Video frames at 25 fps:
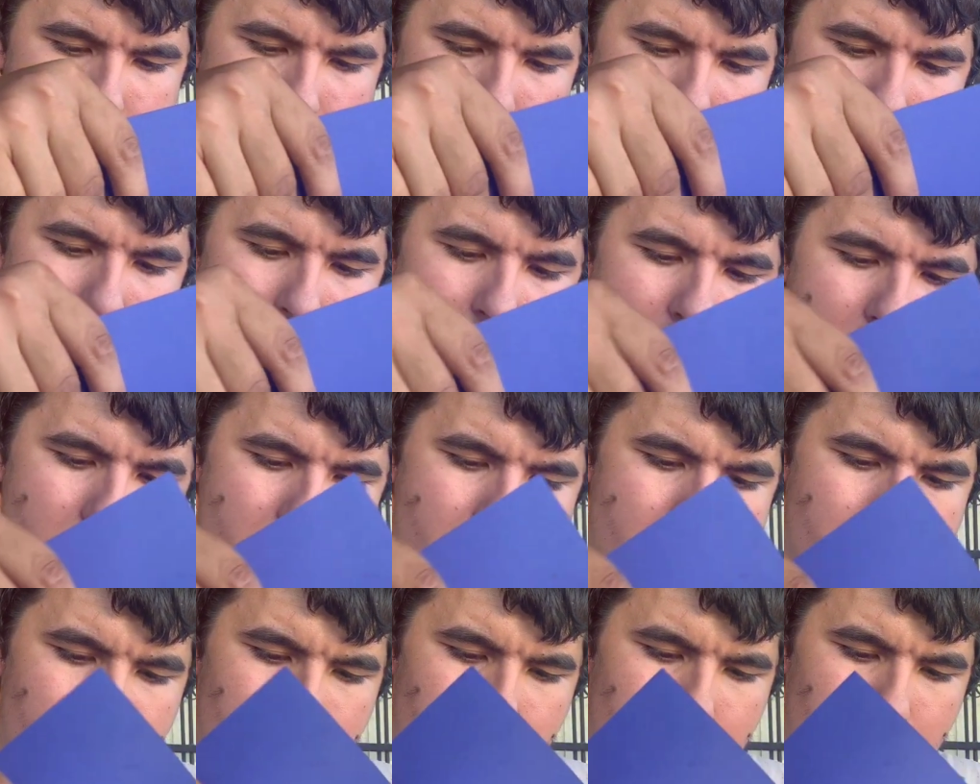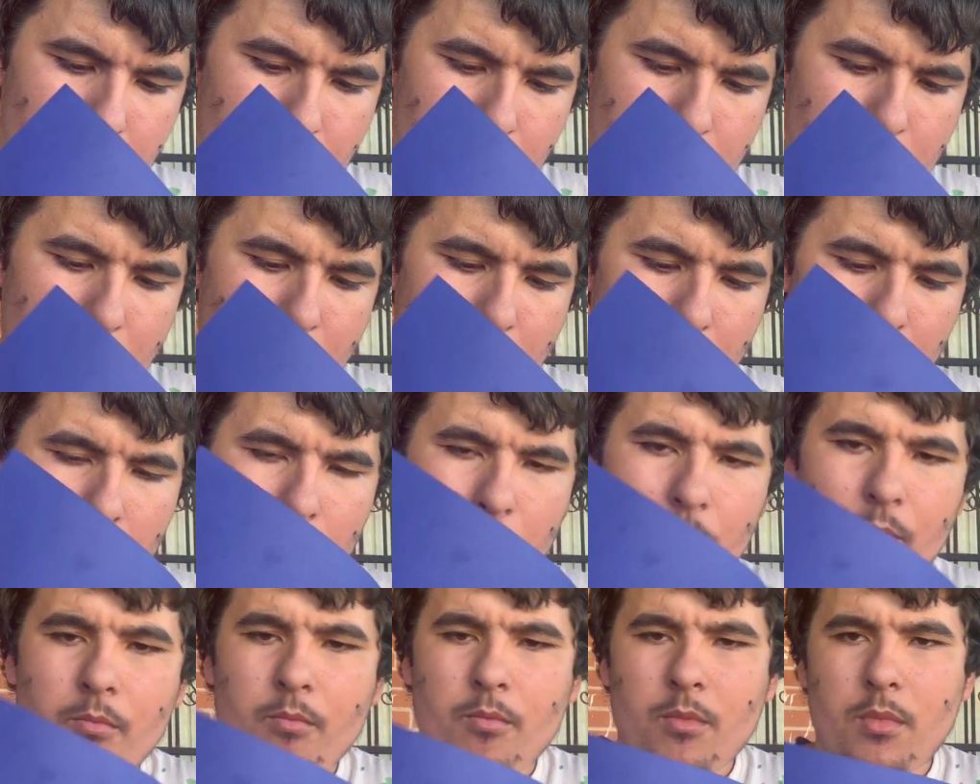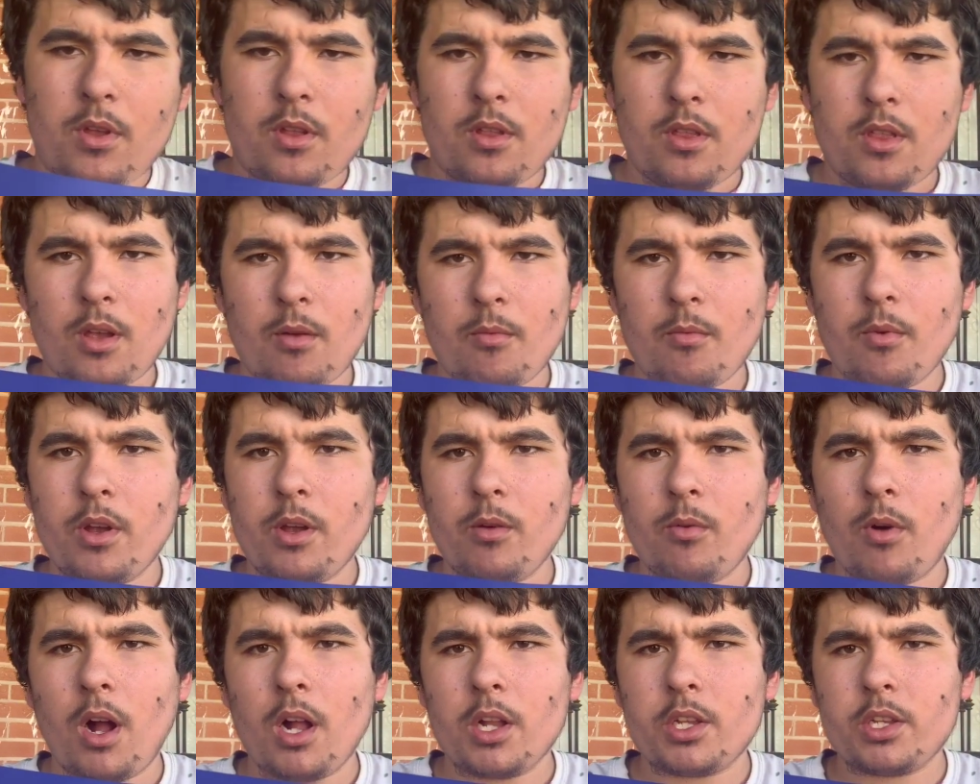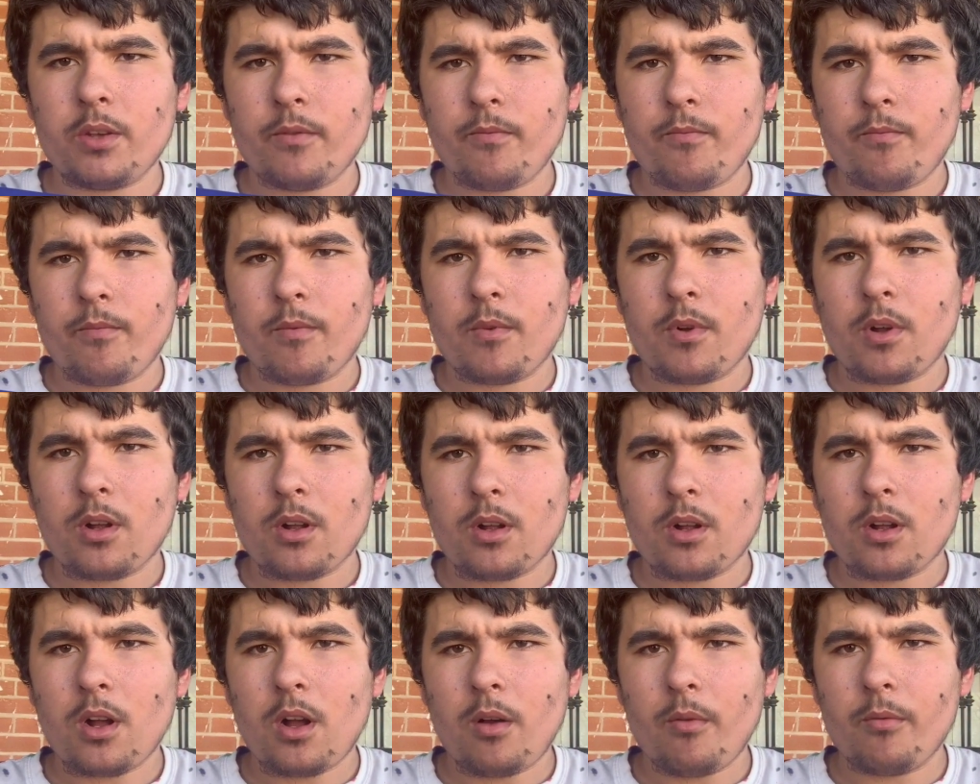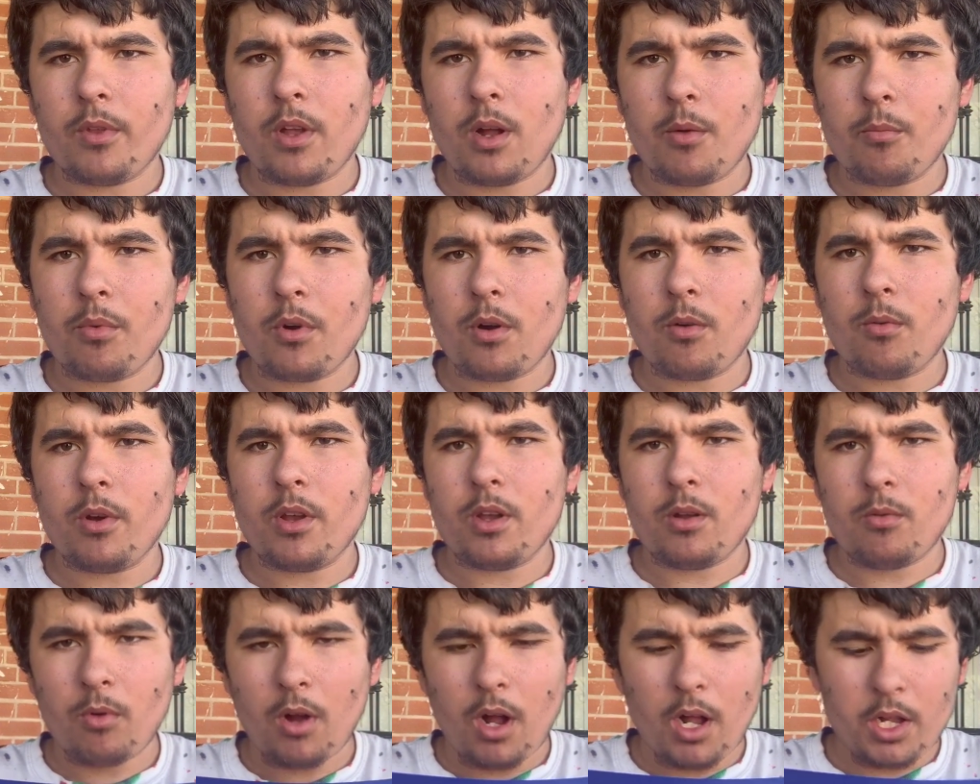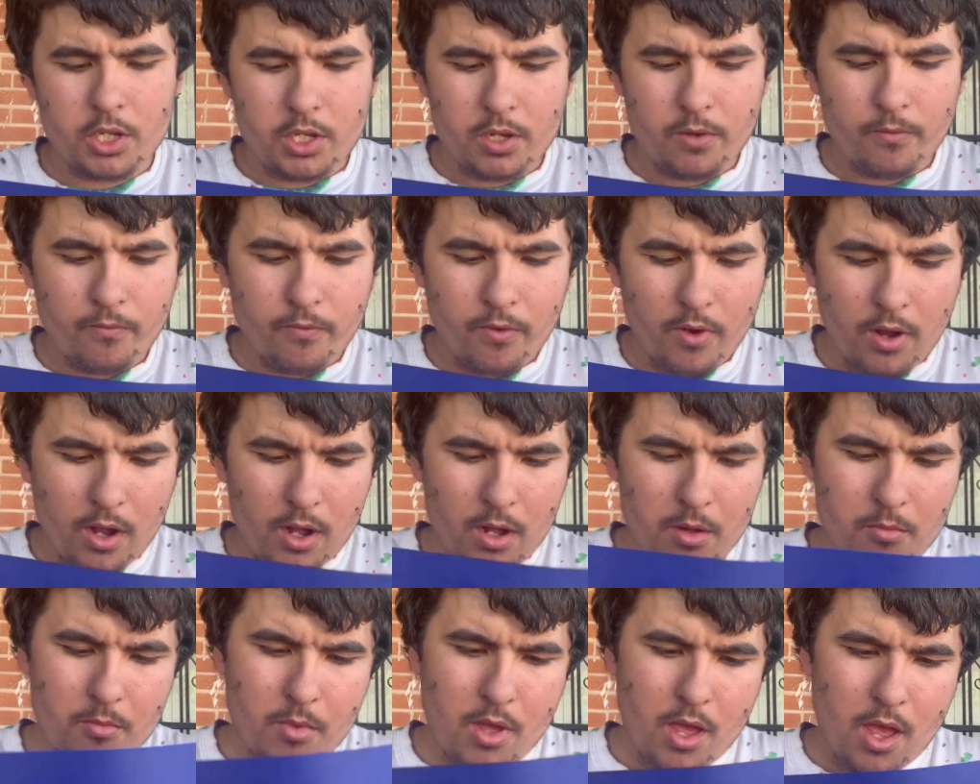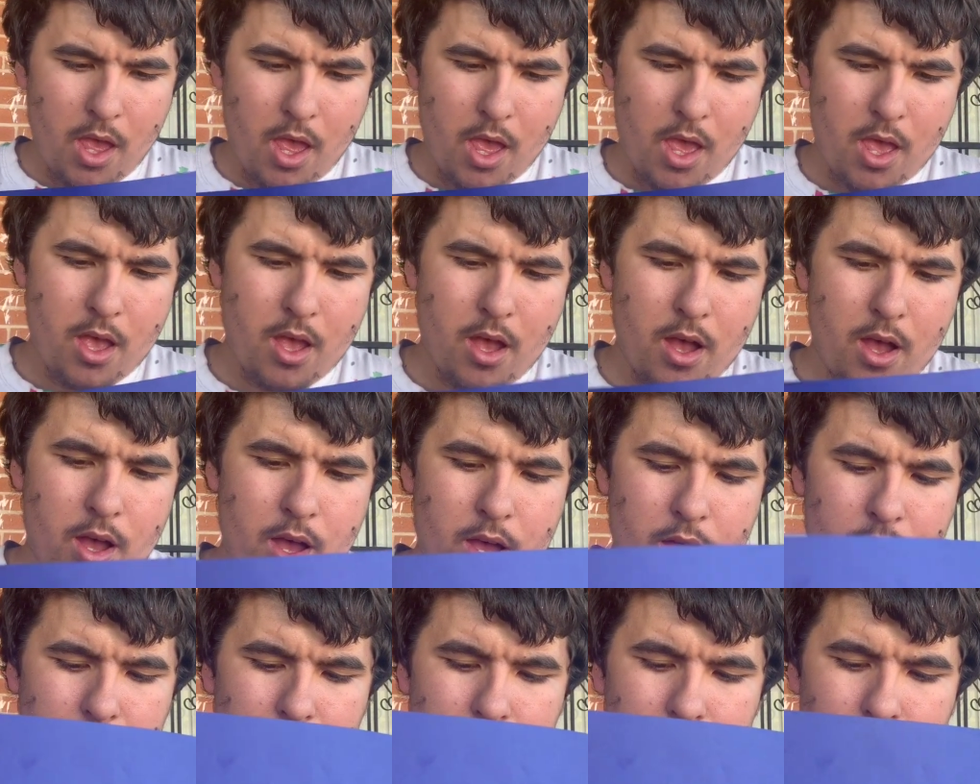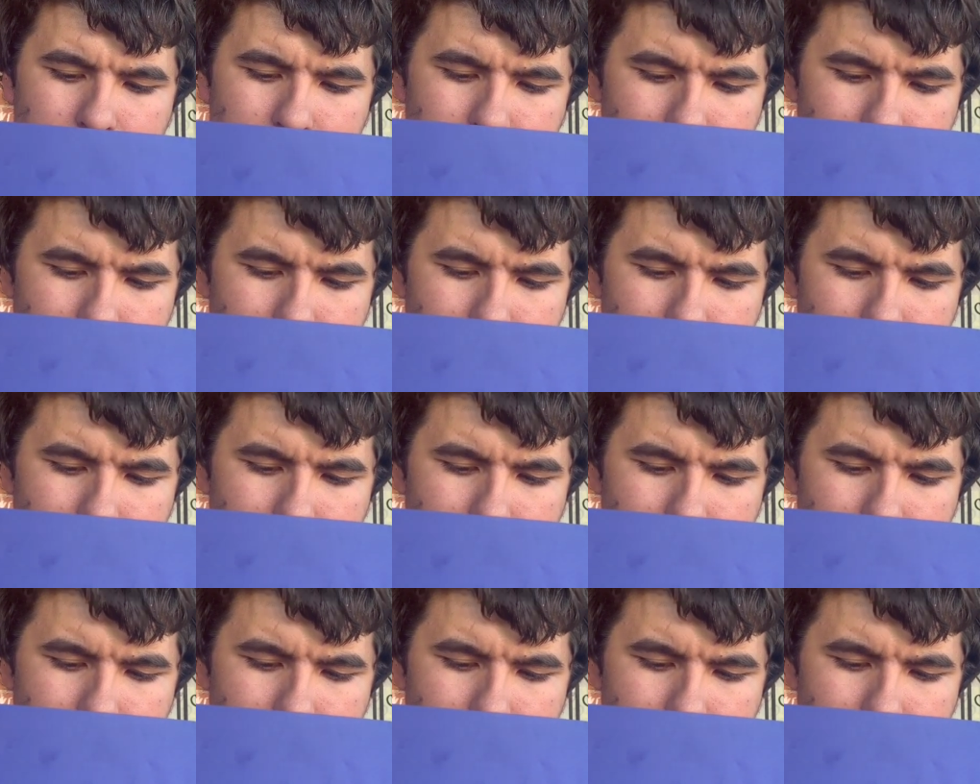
that. And so yeah, um, you're watching comment down below where you're watching from, and